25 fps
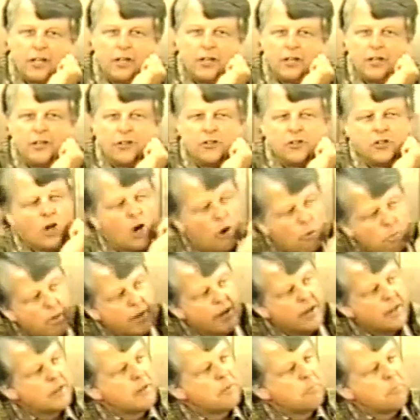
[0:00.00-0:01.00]
Nobody
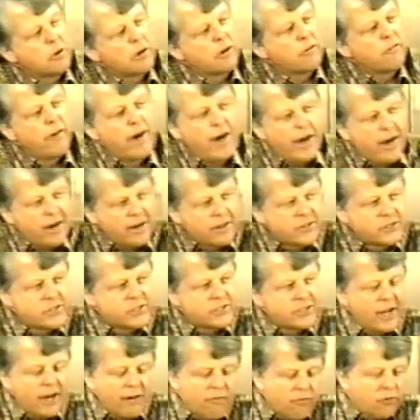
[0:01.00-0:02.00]
in the book of Acts
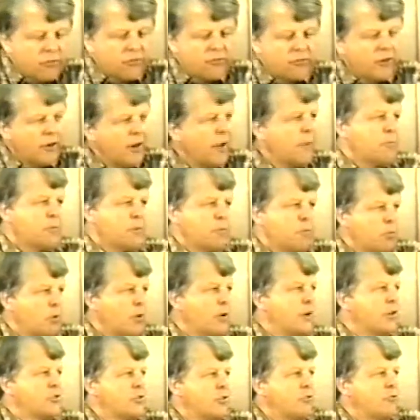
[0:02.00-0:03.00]
ever stood up to
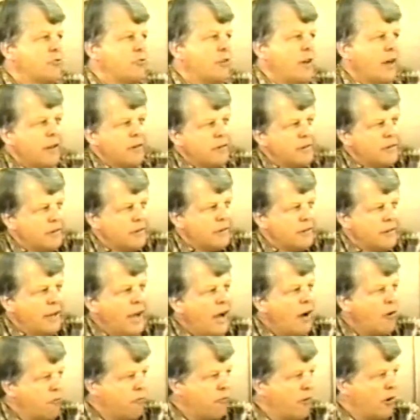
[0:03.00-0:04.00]
preach and said,
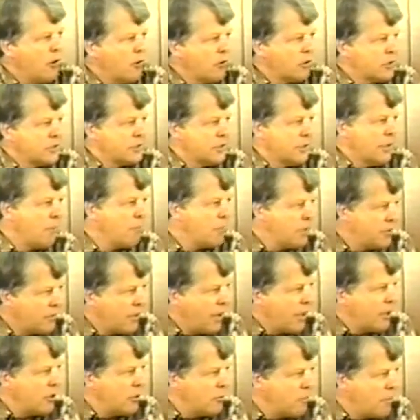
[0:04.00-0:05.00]
Now, folks, let me
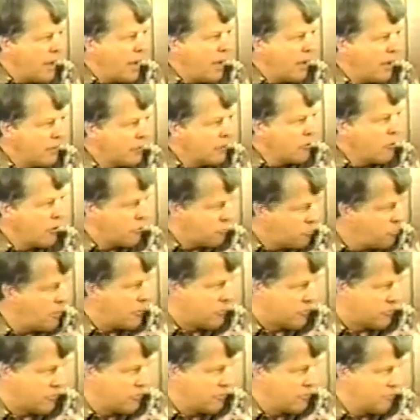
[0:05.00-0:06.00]
tell you about
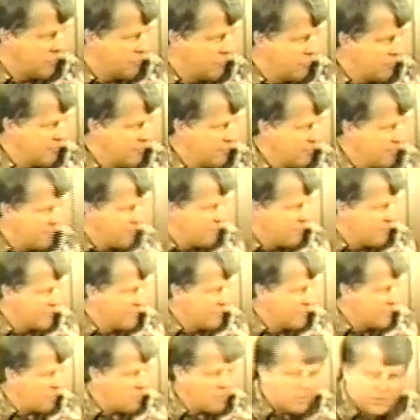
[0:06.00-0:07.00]
Christmas.
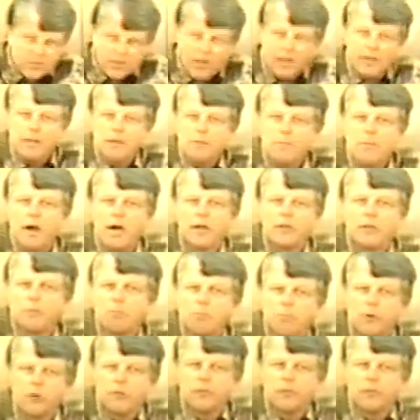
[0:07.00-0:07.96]
Let me tell you about the birth